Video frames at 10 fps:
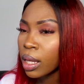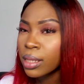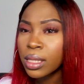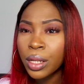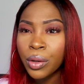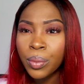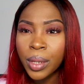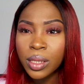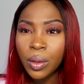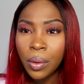
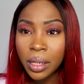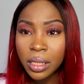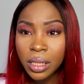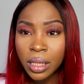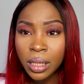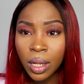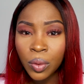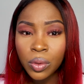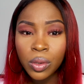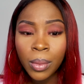scenario-based question,
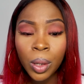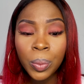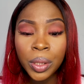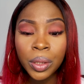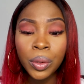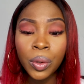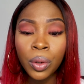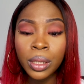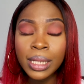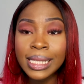and also my opinion
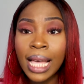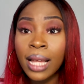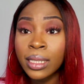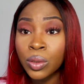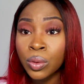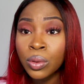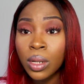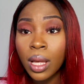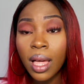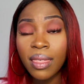on a scandal
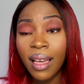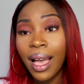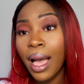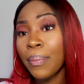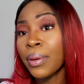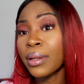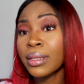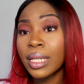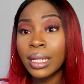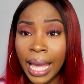that
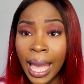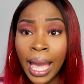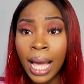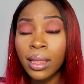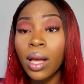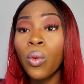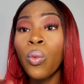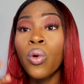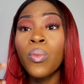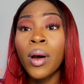happened in hair, and like
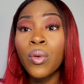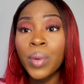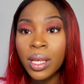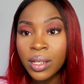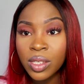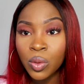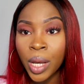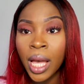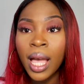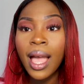what my opinions
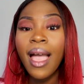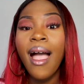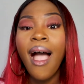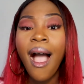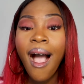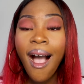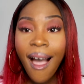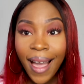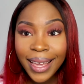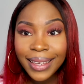were.
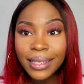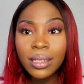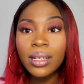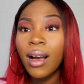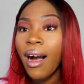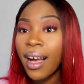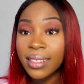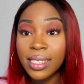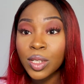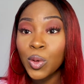I
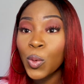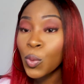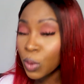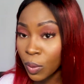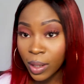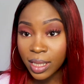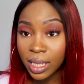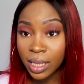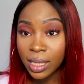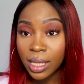answered all the
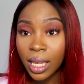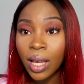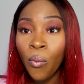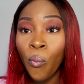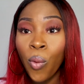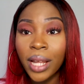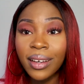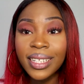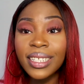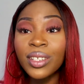questions. When
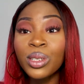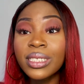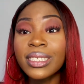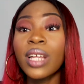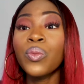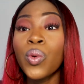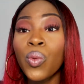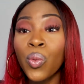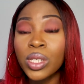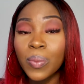I didn't understand
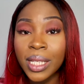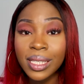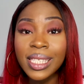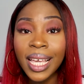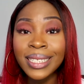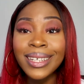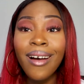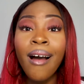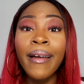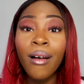what was being said,
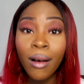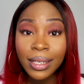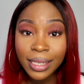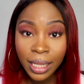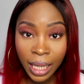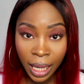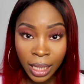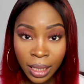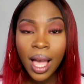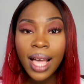I asked
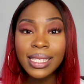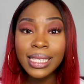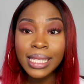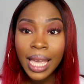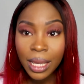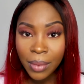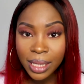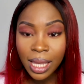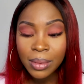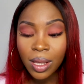again. I had to take
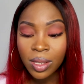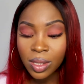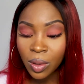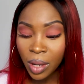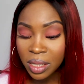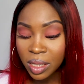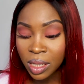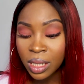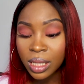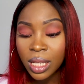my time to answer the
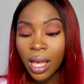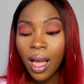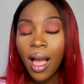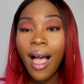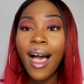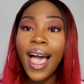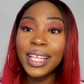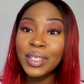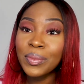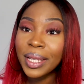questions. I
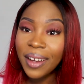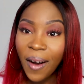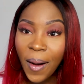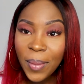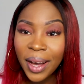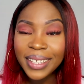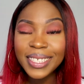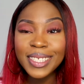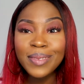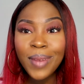had to remain calm, I had
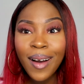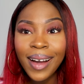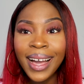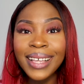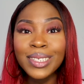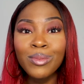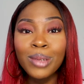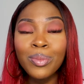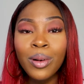to smile, I had to remain